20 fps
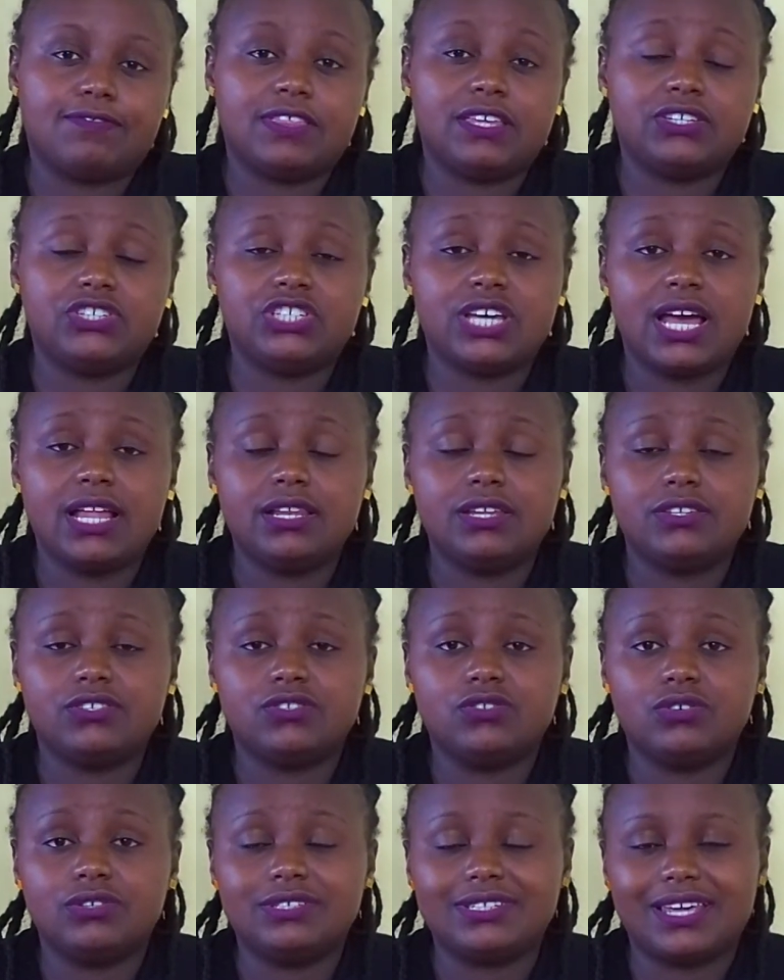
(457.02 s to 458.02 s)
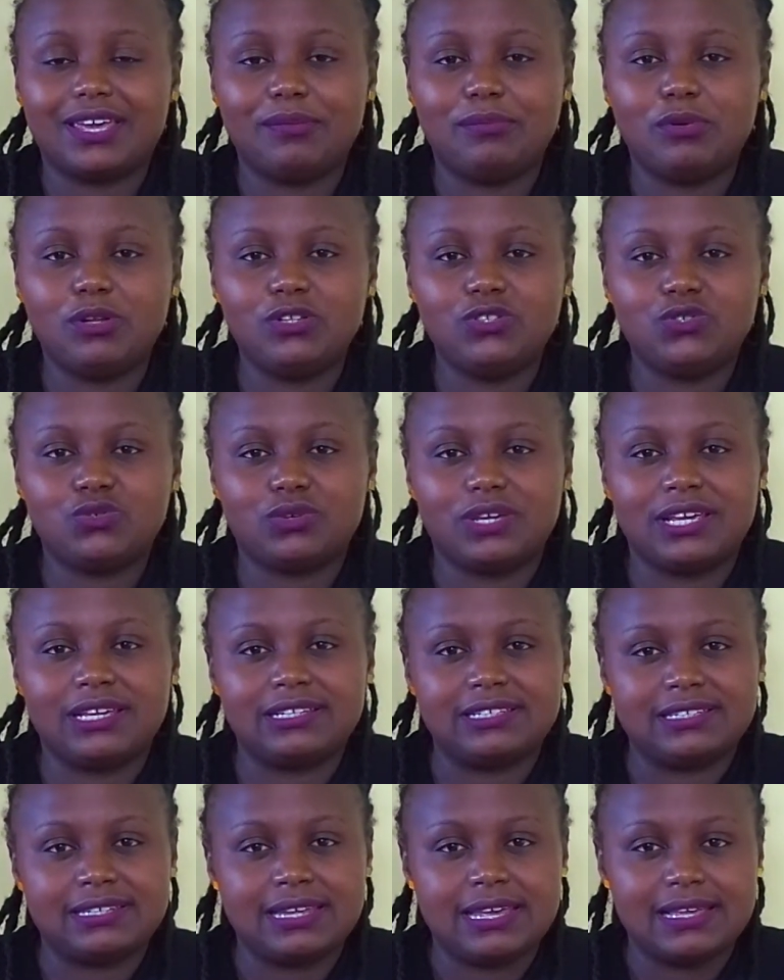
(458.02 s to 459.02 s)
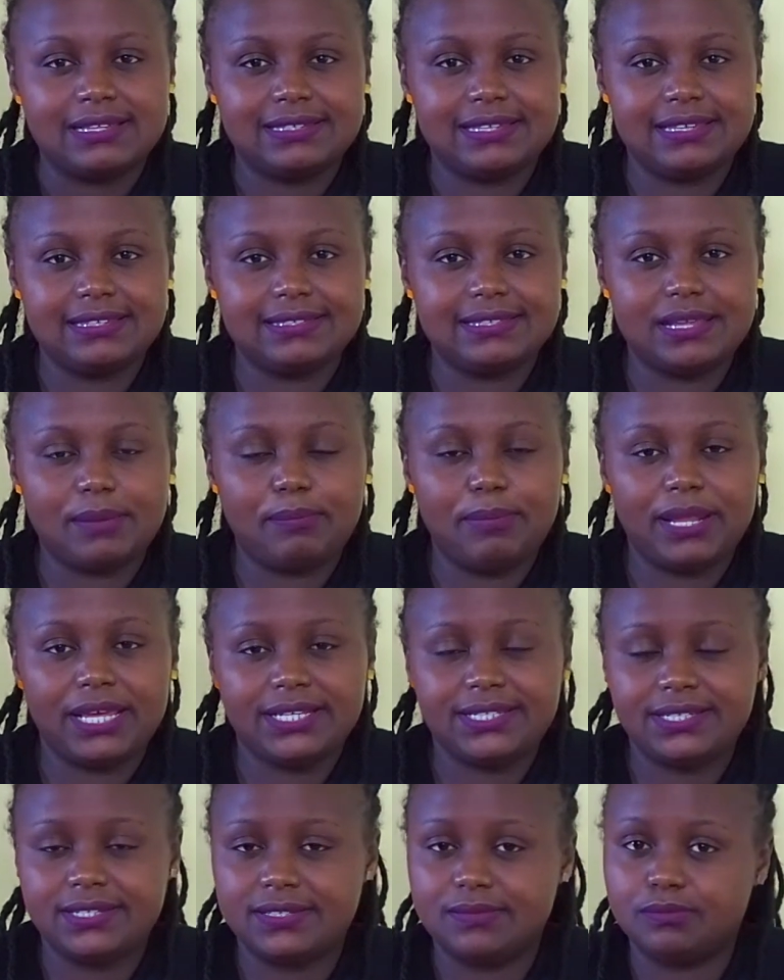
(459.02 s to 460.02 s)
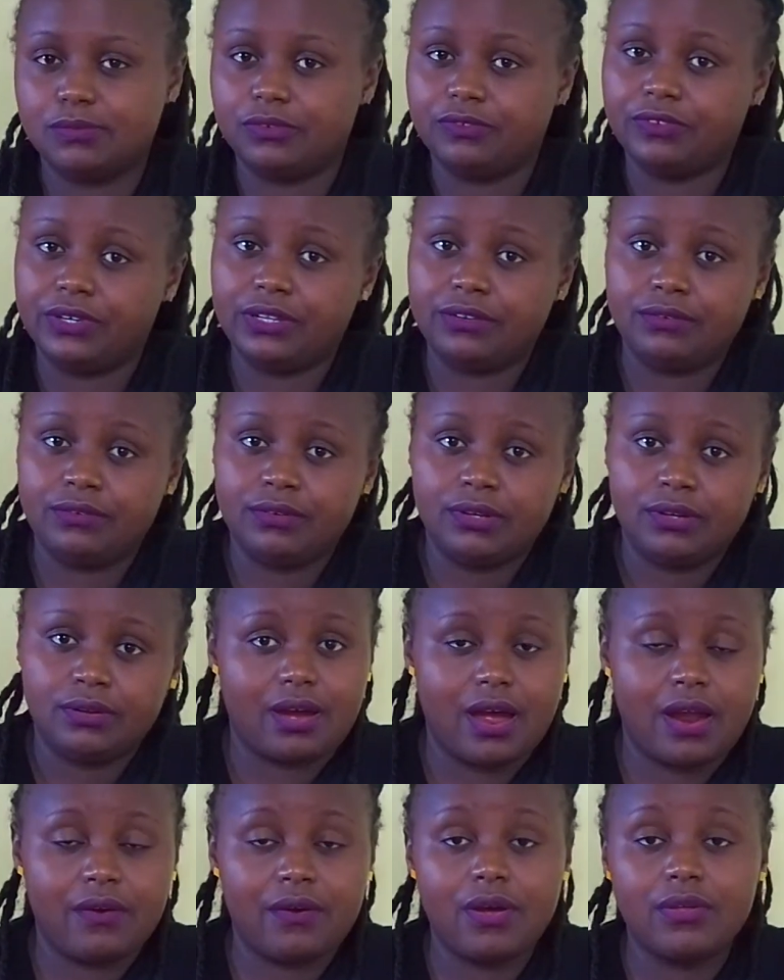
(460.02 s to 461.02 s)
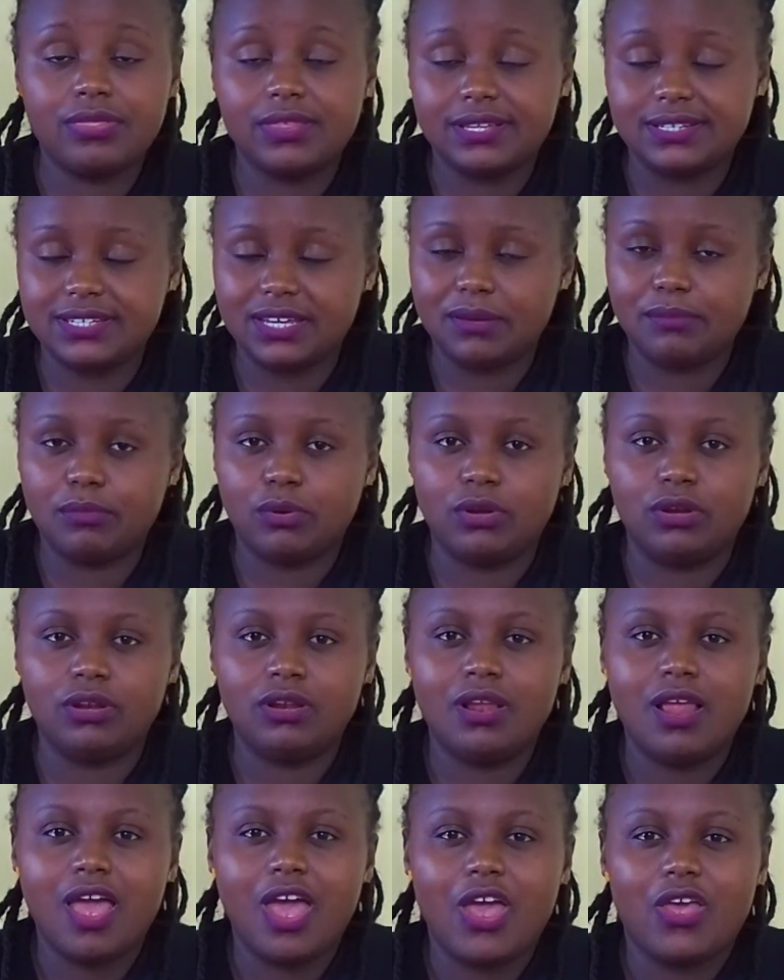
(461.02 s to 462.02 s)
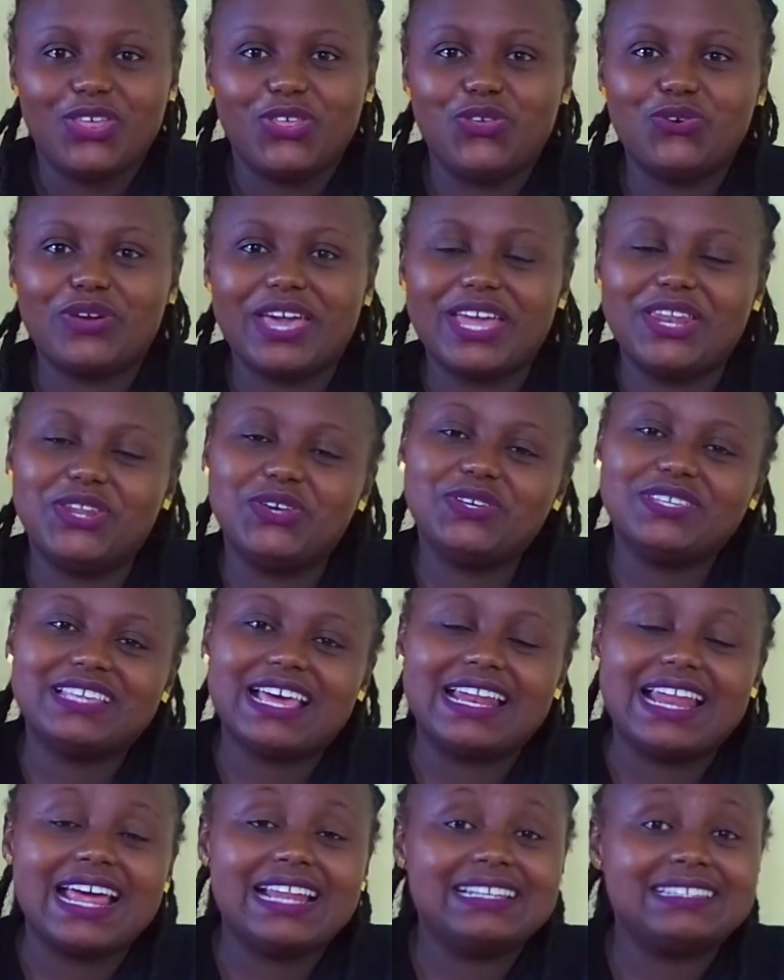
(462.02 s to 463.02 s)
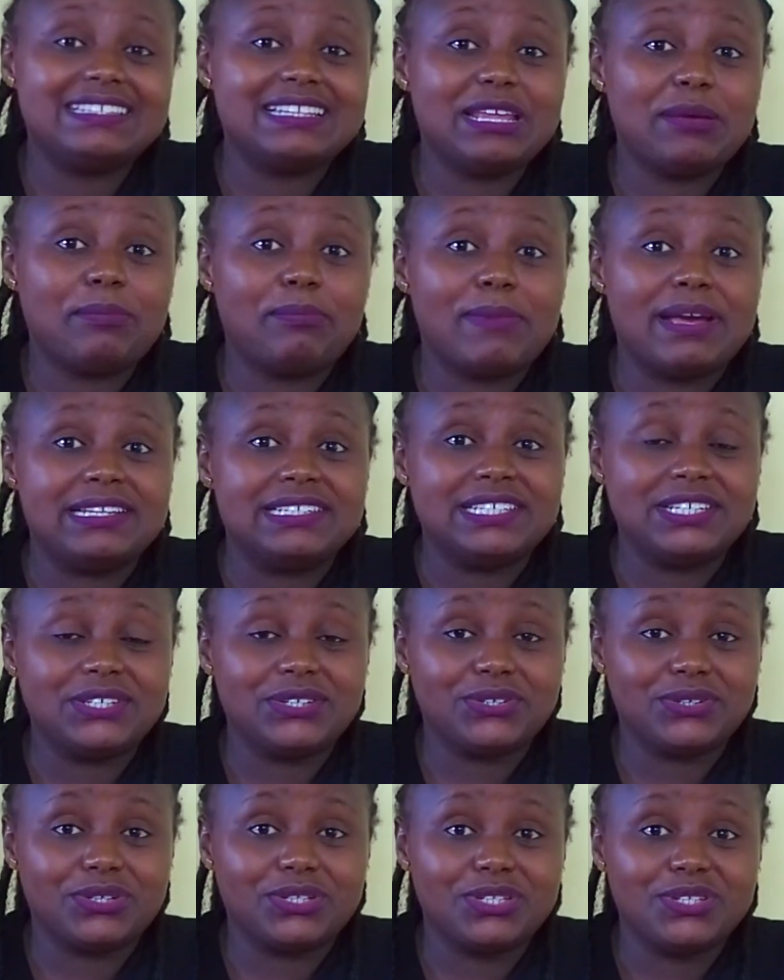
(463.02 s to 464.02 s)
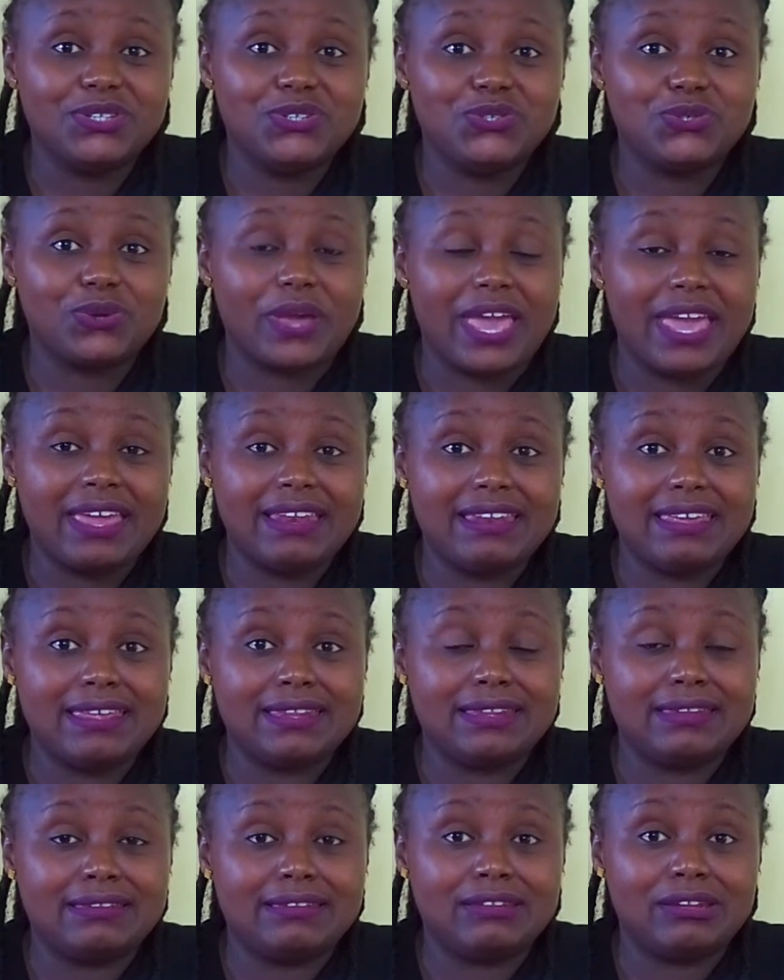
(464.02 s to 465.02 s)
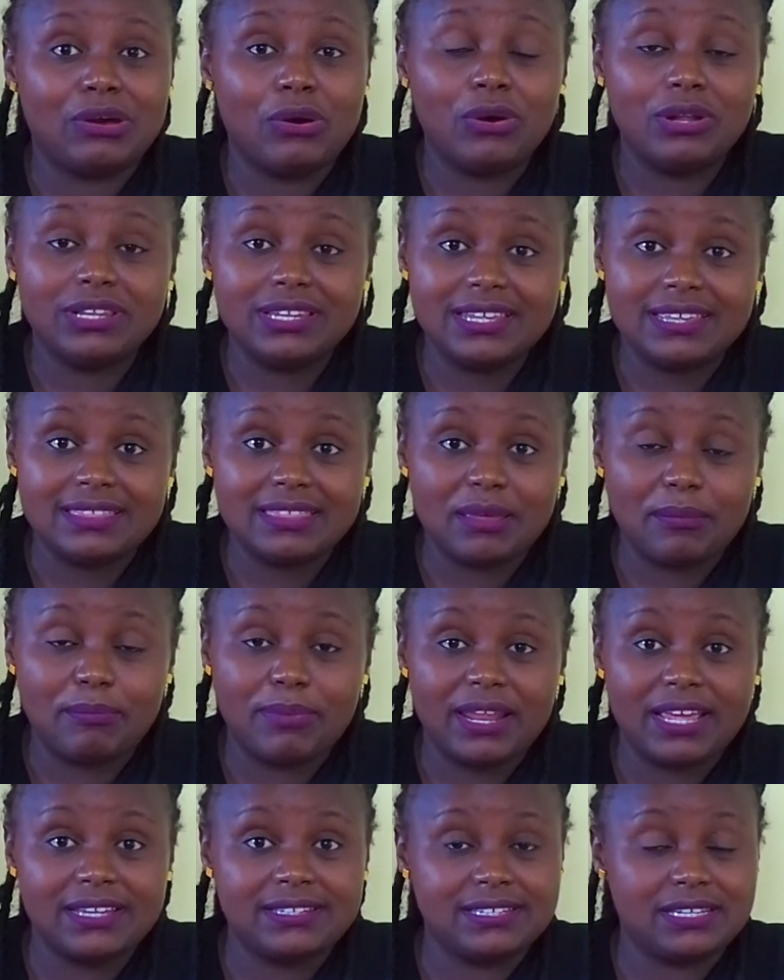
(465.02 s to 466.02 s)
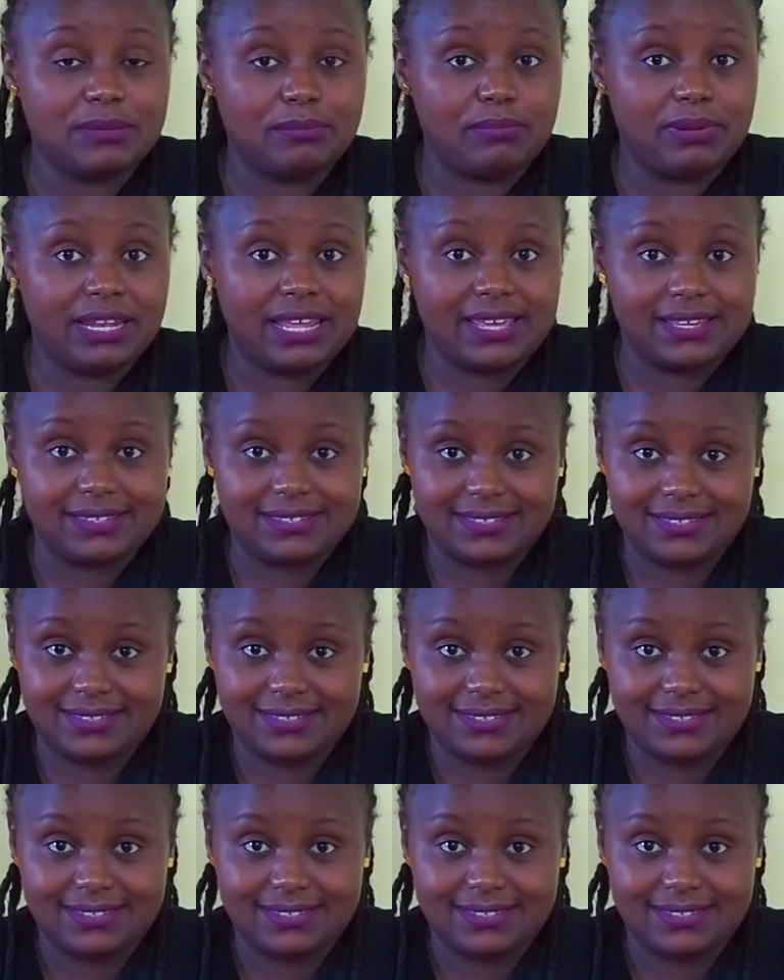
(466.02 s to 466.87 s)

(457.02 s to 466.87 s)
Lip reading: the child is not able to eat since the plate is moving around the table, you can use a non-slip material to aid in holding the plate in place.